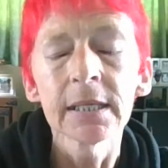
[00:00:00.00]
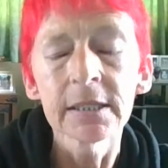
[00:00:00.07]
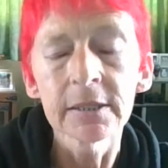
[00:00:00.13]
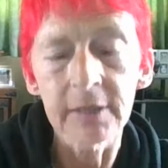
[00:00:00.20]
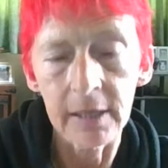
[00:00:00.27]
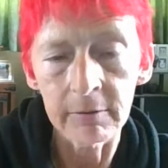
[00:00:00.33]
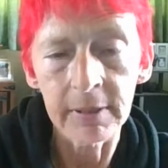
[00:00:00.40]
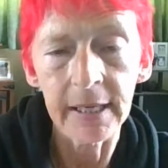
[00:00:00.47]

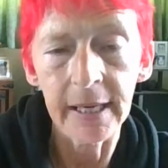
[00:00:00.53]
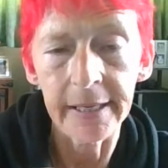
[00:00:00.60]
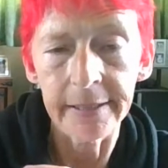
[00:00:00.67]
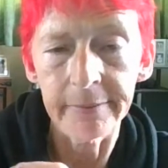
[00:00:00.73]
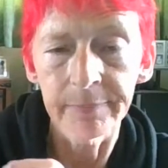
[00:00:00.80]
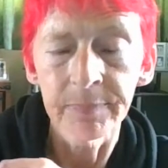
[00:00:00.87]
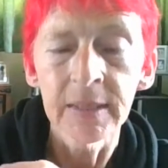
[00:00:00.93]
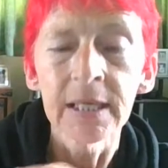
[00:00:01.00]
Okay.
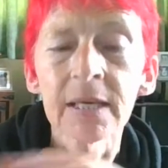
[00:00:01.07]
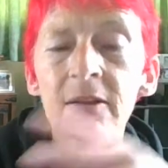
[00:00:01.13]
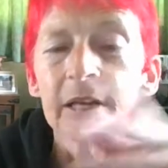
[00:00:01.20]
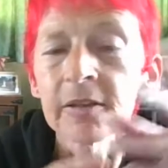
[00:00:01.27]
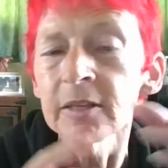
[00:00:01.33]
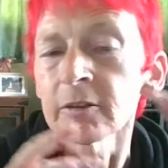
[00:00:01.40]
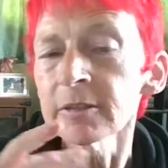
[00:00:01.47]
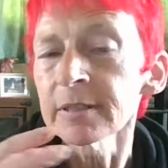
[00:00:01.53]

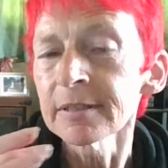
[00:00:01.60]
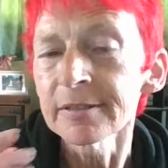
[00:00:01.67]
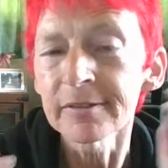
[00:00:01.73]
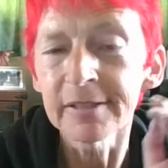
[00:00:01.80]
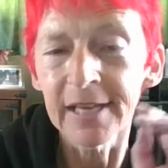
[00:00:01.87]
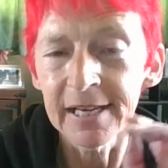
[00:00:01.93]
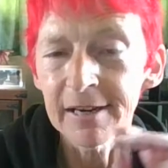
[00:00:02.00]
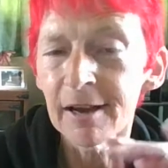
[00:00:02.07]

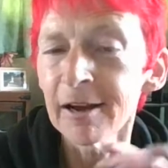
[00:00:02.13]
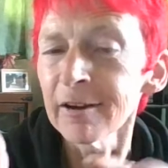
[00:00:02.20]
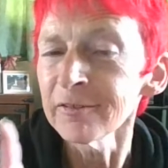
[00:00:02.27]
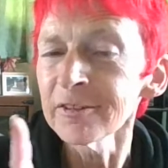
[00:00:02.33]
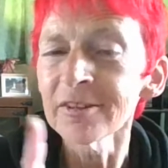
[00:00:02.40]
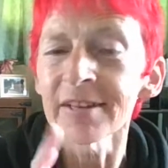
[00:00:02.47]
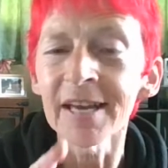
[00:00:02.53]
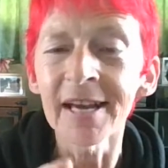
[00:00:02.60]
Then
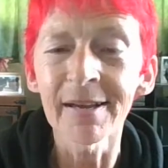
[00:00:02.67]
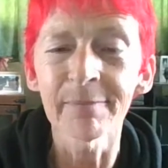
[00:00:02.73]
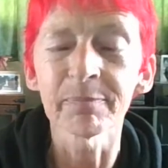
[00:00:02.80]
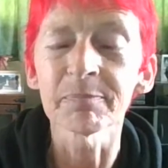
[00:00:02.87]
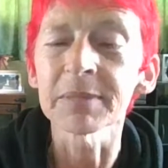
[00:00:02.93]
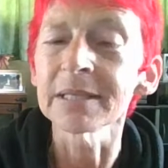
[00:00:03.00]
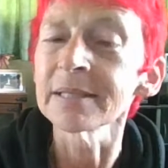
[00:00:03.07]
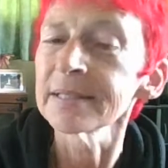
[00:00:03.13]
after that,
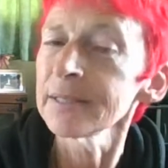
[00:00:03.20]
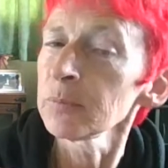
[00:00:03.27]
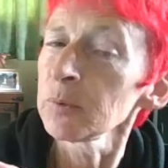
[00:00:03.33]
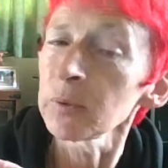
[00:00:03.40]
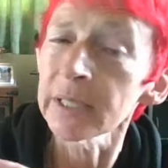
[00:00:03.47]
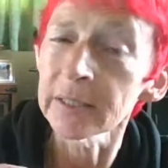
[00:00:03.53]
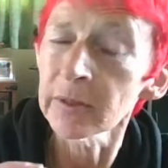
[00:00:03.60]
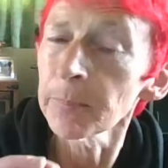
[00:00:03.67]
because
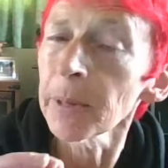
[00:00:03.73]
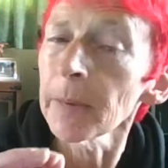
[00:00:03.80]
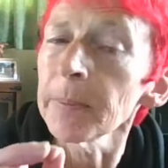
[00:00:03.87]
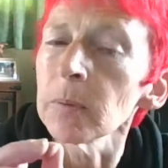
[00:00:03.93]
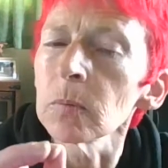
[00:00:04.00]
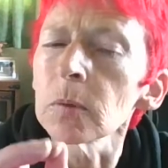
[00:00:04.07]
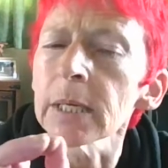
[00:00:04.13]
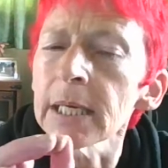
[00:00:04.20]
the puppy
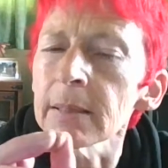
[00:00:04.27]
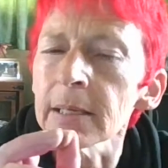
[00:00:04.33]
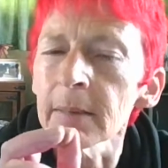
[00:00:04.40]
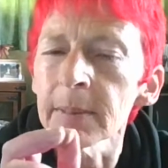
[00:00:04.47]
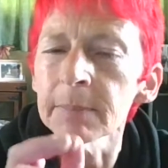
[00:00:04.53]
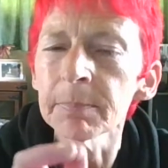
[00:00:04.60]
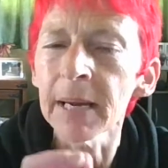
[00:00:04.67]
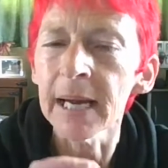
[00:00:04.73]
will keep
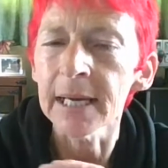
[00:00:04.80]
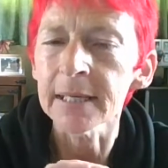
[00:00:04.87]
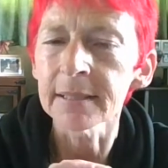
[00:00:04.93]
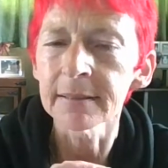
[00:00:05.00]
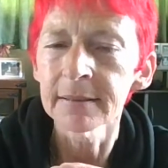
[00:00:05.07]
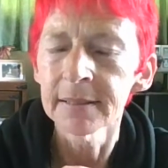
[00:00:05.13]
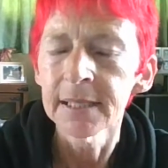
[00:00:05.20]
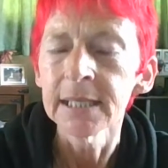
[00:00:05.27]
coming back,
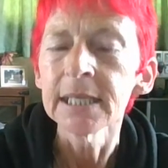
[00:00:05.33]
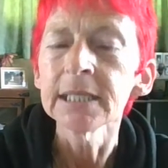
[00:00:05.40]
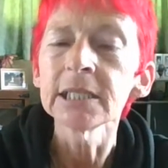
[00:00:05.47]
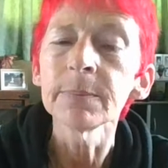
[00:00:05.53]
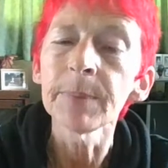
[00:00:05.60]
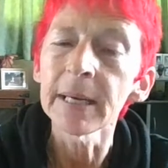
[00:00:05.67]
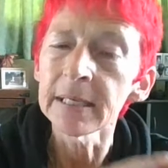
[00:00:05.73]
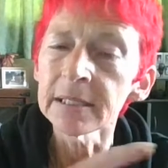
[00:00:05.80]

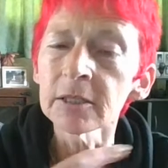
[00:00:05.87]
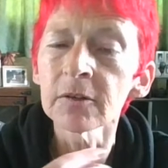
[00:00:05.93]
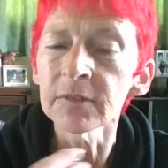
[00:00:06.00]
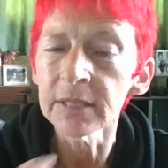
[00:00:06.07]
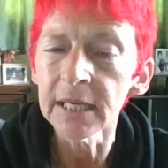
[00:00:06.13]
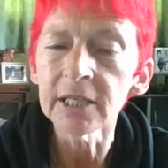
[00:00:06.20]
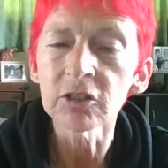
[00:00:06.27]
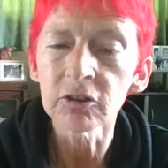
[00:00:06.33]
depending on the
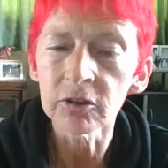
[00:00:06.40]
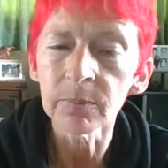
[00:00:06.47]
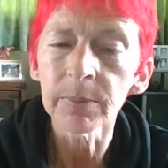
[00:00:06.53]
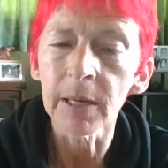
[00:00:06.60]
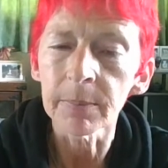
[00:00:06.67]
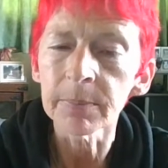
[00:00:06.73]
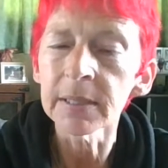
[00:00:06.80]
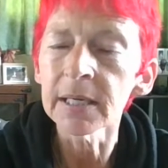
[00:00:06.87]
nature of the
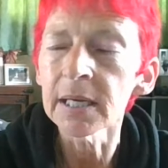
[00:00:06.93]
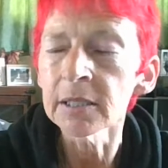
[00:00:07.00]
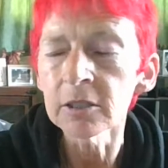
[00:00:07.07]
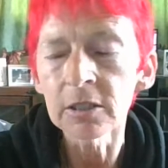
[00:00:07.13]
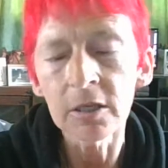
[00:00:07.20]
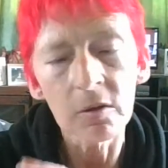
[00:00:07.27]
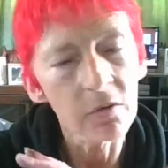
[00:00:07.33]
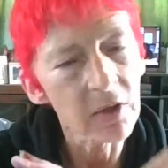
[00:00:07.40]
puppy, and
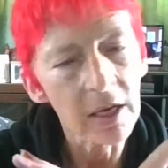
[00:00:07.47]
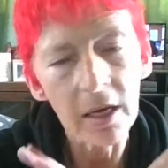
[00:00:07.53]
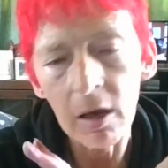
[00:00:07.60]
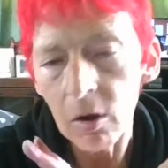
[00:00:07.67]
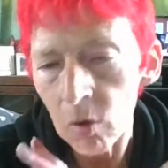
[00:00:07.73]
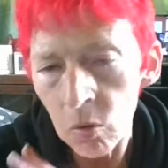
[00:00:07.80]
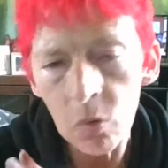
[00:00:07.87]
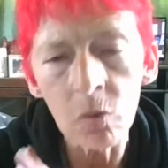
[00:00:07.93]
they
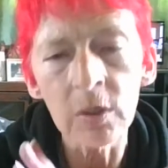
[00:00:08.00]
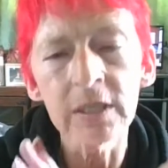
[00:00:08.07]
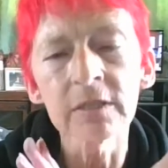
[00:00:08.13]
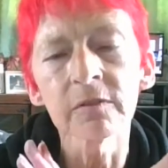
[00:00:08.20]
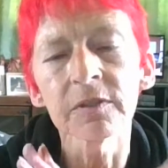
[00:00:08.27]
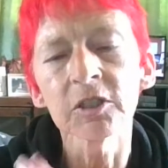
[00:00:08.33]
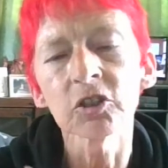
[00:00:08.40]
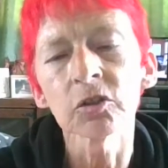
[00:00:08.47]
are all
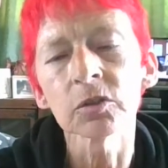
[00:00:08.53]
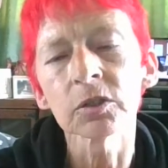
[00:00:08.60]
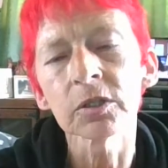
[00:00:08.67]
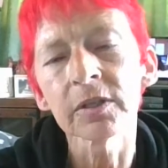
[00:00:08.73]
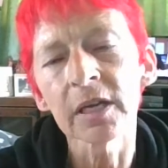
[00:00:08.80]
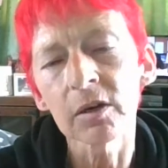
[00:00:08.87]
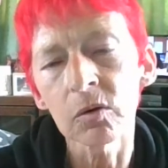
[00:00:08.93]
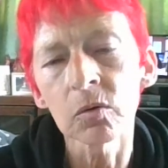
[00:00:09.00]
individuals and
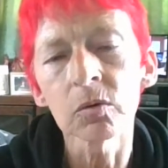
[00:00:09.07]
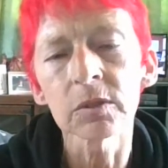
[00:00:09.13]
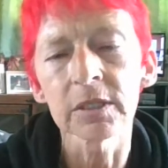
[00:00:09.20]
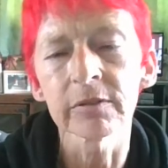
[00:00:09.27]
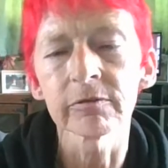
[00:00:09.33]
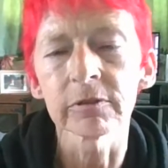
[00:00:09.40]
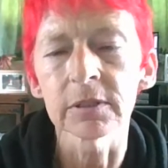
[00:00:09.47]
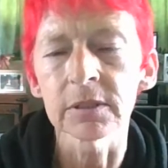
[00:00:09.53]
they are all
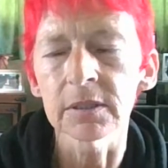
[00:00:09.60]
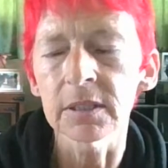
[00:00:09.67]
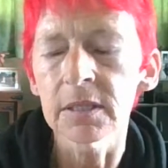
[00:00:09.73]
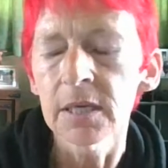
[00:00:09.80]
different.